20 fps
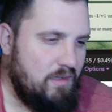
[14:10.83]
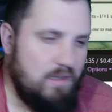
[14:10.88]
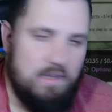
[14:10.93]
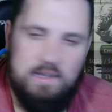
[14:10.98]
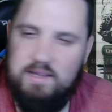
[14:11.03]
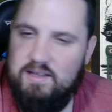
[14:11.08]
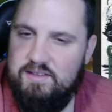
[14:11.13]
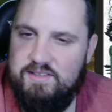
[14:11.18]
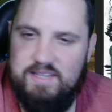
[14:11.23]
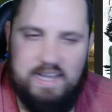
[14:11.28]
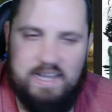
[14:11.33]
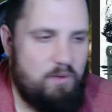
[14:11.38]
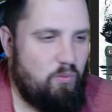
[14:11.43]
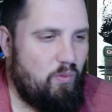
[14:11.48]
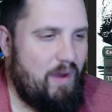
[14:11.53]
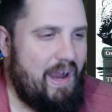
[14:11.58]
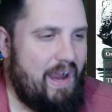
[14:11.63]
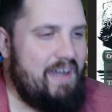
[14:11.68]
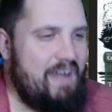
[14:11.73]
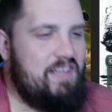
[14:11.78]

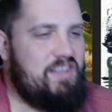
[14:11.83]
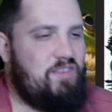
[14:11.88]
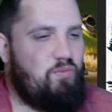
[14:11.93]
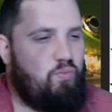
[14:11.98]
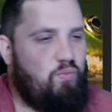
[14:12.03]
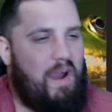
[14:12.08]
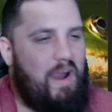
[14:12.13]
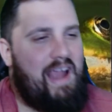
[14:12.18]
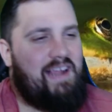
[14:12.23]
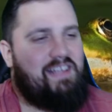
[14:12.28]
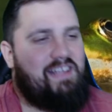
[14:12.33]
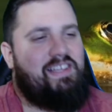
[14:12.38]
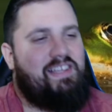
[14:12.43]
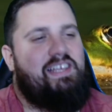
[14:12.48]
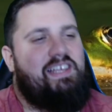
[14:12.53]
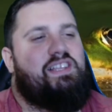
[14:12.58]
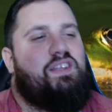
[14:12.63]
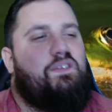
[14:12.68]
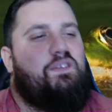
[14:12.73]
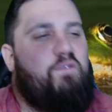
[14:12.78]
Tyrannus Rex
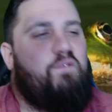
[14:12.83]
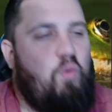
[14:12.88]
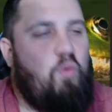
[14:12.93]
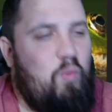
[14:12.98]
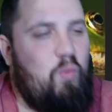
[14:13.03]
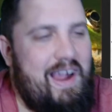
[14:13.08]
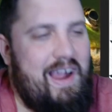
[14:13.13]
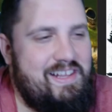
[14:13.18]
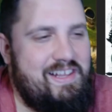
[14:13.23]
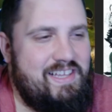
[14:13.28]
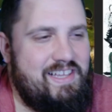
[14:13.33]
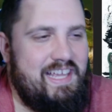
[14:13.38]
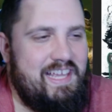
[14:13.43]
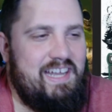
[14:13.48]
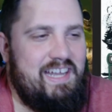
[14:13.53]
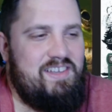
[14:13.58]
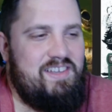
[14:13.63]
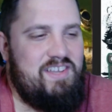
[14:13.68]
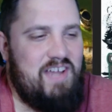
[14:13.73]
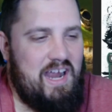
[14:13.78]
is a
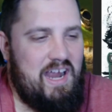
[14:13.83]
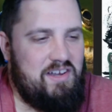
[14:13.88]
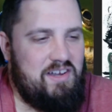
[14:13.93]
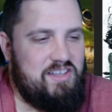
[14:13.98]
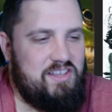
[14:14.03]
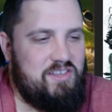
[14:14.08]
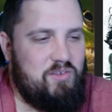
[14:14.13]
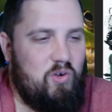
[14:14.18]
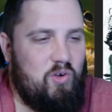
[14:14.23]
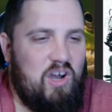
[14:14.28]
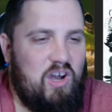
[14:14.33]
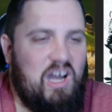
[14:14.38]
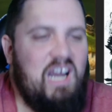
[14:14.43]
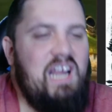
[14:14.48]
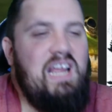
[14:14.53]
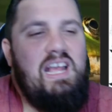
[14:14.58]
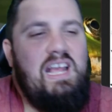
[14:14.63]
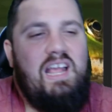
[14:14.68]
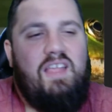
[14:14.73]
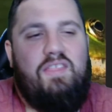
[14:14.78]
Phyrexian dinosaur.
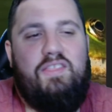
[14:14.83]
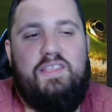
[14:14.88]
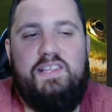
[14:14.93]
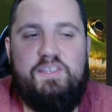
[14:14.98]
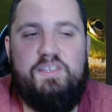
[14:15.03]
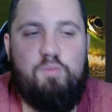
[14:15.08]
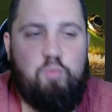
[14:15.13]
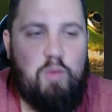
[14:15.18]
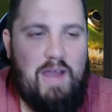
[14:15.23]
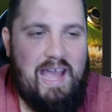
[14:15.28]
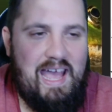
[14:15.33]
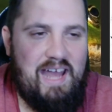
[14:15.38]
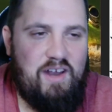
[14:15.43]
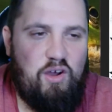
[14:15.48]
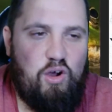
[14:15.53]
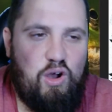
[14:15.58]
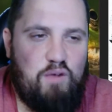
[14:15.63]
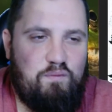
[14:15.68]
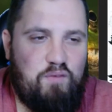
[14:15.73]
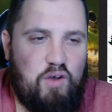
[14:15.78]
This rad
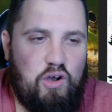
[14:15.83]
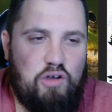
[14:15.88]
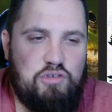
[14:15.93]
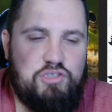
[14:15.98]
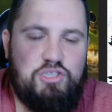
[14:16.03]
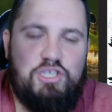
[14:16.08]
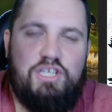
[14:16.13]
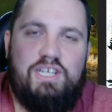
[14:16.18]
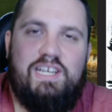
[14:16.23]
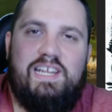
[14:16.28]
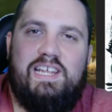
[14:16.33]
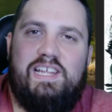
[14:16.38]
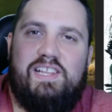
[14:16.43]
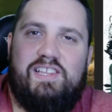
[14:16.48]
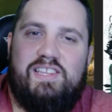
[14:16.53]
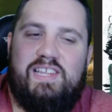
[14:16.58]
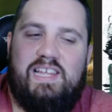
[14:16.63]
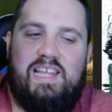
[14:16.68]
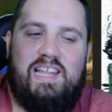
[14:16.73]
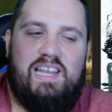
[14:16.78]
art version
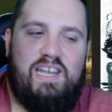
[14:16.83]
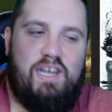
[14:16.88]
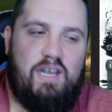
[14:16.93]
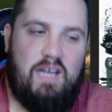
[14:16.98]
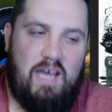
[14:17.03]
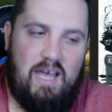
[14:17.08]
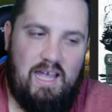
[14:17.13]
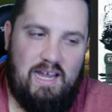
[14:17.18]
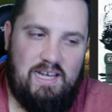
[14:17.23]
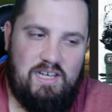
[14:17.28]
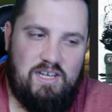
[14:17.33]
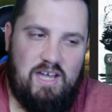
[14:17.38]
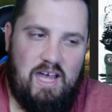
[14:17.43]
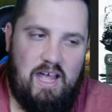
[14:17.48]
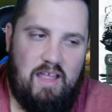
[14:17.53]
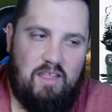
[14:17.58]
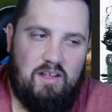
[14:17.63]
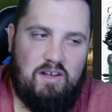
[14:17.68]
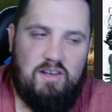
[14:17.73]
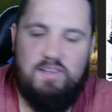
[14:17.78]
is
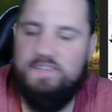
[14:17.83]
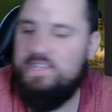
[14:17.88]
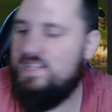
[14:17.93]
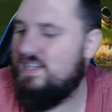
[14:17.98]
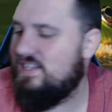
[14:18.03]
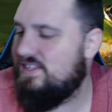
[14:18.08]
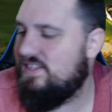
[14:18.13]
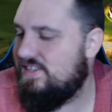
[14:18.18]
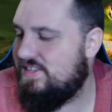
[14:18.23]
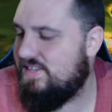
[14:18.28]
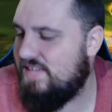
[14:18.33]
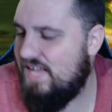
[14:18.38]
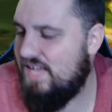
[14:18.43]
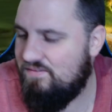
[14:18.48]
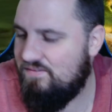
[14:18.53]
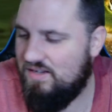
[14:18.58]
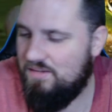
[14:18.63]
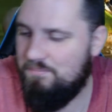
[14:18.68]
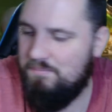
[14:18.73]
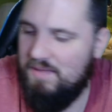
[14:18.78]
$9. It's
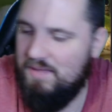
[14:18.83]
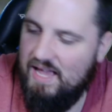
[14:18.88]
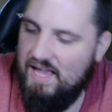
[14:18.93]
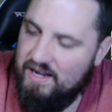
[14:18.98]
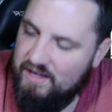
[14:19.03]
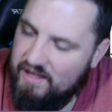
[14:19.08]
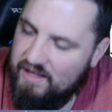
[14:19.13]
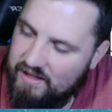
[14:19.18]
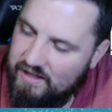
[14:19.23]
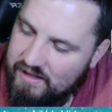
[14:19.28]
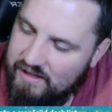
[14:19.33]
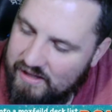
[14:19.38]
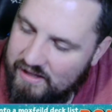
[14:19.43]
7 mana.